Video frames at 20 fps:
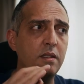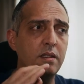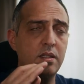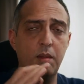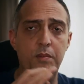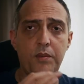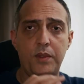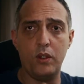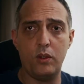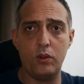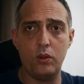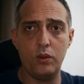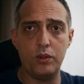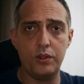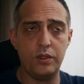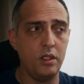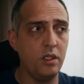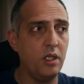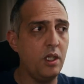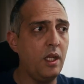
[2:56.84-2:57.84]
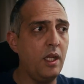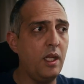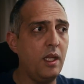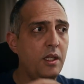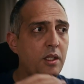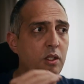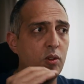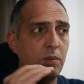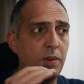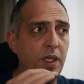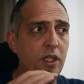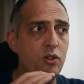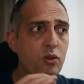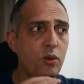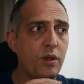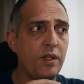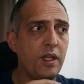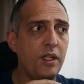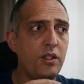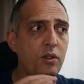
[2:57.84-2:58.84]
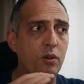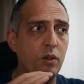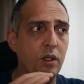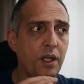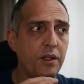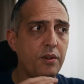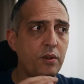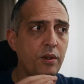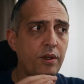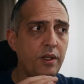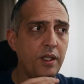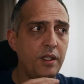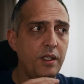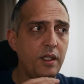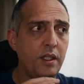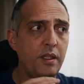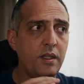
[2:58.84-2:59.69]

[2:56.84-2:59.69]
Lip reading: submucosa to make sure that you cut already